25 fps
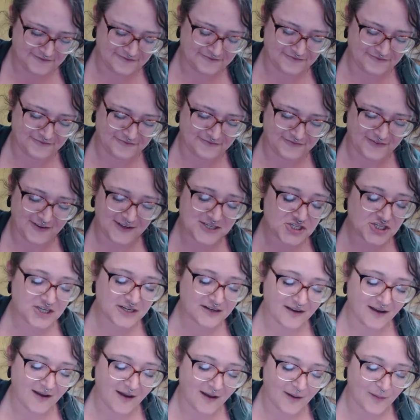Fuck, shut
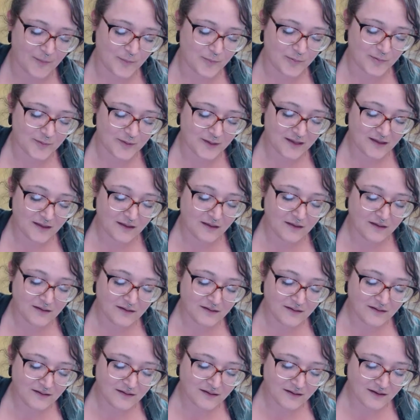up.
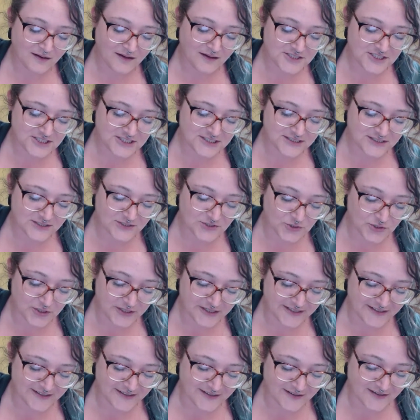God, she's
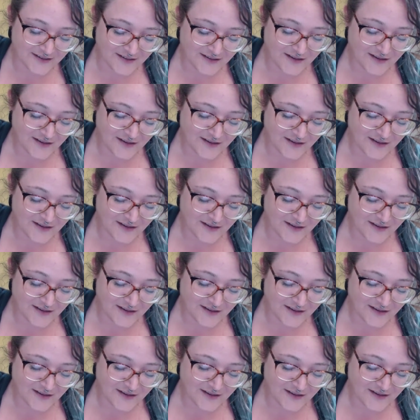annoying.